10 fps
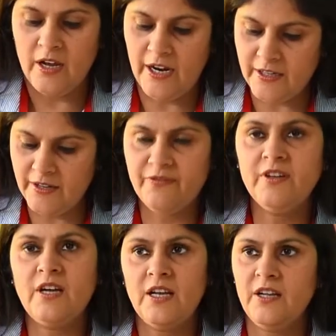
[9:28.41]
and
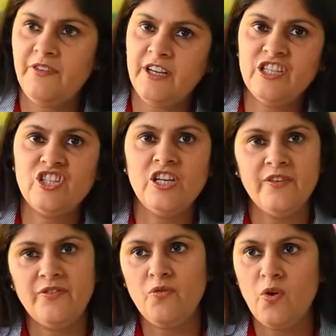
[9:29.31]
different color variation
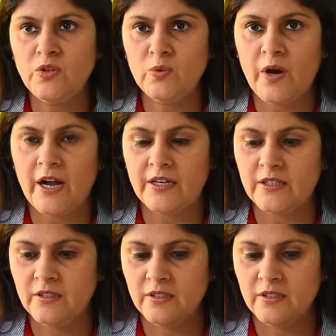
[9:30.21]
if you want to add,